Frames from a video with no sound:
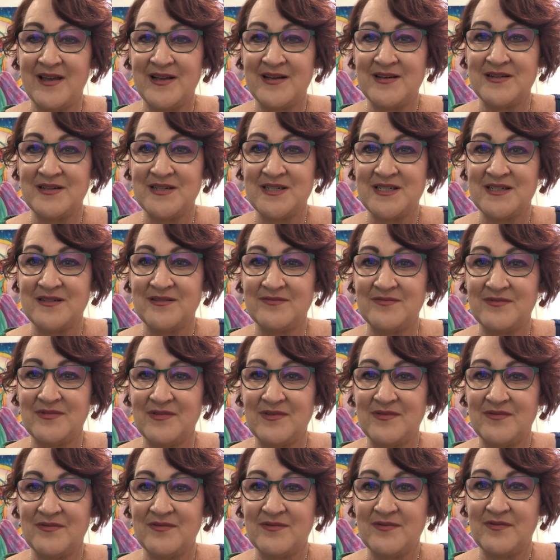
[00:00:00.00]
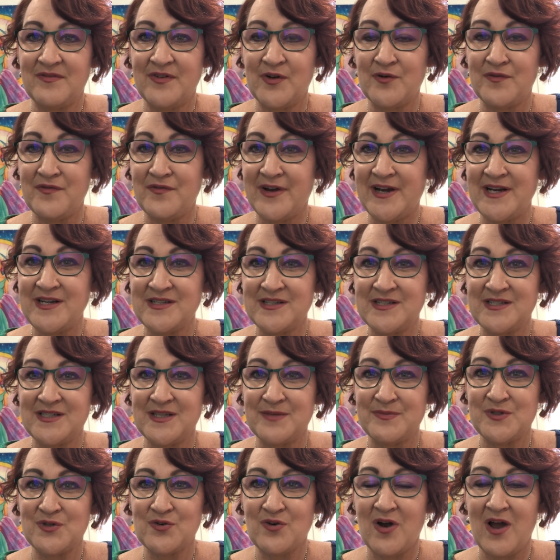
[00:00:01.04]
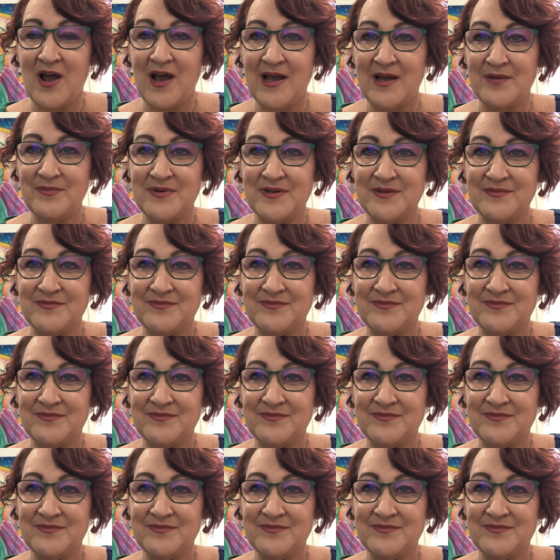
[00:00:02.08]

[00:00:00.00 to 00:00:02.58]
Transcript: and feel free to subscribe